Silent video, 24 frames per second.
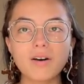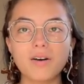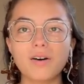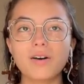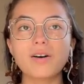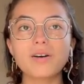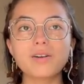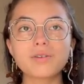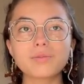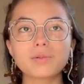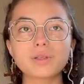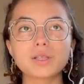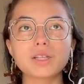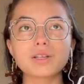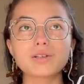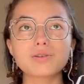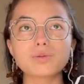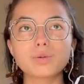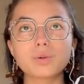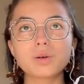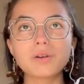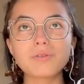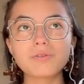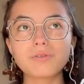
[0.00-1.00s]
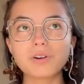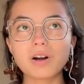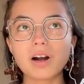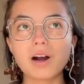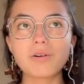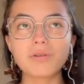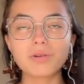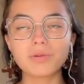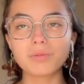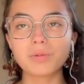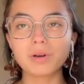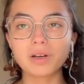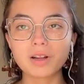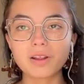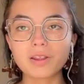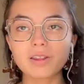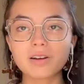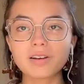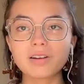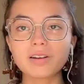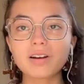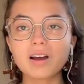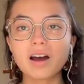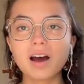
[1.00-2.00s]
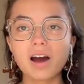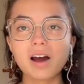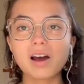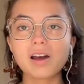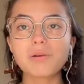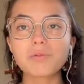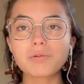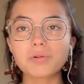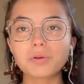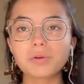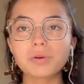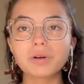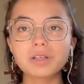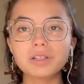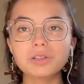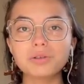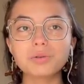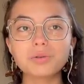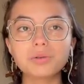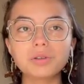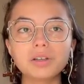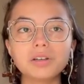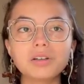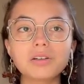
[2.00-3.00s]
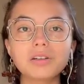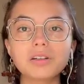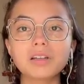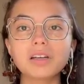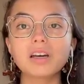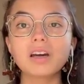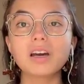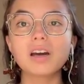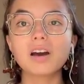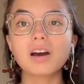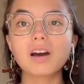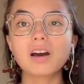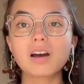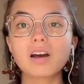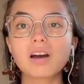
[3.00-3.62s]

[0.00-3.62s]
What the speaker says: on with this 24-hour readathon, I'm going to literally